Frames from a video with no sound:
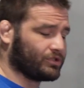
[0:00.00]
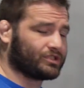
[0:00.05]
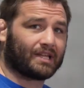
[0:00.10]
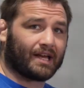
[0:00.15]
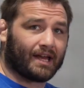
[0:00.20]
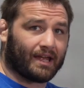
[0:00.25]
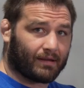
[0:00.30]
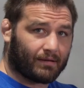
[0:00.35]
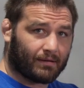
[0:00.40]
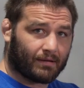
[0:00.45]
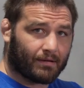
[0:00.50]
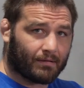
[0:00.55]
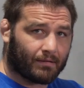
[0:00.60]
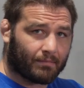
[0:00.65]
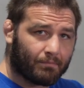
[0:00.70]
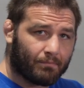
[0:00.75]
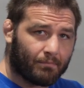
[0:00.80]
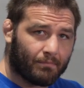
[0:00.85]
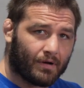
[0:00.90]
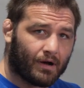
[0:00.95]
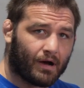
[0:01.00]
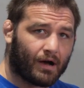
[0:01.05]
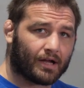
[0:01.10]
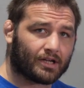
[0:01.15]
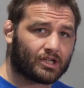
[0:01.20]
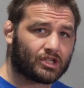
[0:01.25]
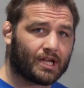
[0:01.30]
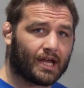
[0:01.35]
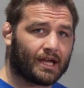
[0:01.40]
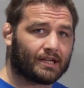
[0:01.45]
like
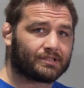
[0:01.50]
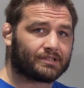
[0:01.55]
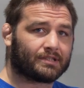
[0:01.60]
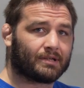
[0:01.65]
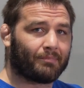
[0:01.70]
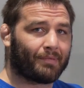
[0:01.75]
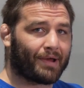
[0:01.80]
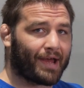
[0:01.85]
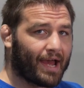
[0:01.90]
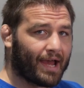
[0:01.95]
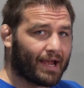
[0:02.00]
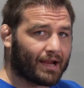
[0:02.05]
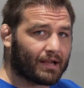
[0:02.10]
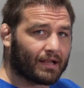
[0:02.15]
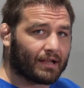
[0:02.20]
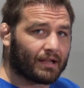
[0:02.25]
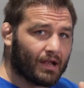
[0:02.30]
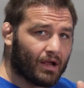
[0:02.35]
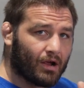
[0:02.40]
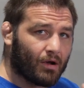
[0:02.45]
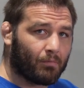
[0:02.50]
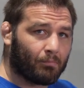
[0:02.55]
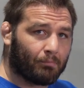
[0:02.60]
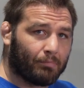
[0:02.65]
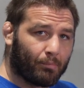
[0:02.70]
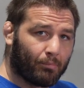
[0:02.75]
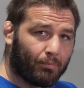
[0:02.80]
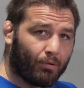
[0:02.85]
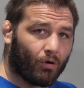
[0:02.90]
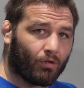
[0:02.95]
chest to back,
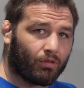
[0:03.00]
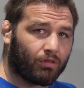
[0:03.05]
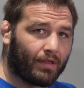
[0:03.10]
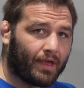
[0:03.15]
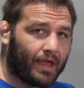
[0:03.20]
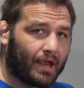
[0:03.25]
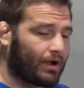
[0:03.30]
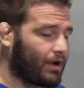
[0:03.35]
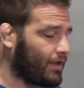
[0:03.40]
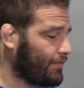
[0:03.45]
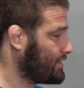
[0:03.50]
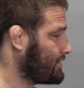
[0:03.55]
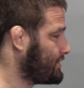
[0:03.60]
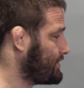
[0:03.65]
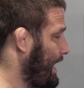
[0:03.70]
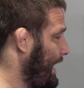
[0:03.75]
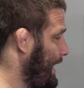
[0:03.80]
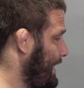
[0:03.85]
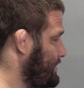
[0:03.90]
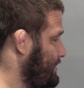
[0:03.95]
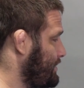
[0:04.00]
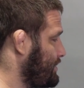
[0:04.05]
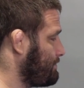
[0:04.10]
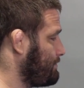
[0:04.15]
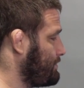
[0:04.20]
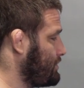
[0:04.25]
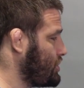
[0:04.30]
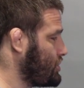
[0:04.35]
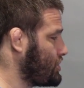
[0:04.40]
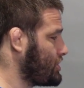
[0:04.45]
but both laying on their sides in this
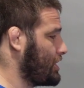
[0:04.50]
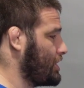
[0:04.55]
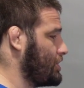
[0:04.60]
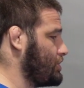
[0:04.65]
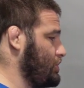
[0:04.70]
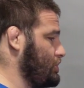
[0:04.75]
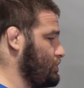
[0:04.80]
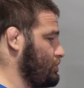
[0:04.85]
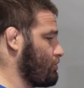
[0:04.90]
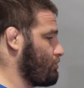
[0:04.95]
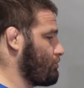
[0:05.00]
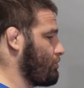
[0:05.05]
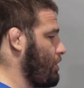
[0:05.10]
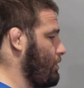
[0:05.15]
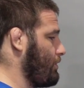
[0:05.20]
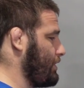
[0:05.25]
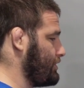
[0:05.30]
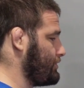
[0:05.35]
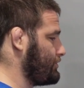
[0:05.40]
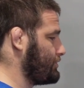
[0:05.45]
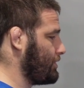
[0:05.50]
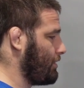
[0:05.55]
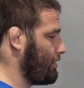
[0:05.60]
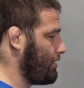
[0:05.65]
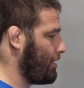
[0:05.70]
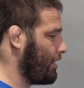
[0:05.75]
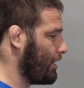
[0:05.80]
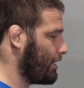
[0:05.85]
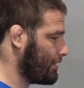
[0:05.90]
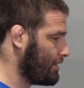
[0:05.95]
position because she's throwing it so
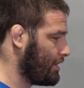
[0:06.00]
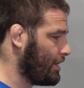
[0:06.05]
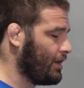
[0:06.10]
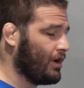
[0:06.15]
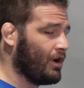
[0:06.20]
hard.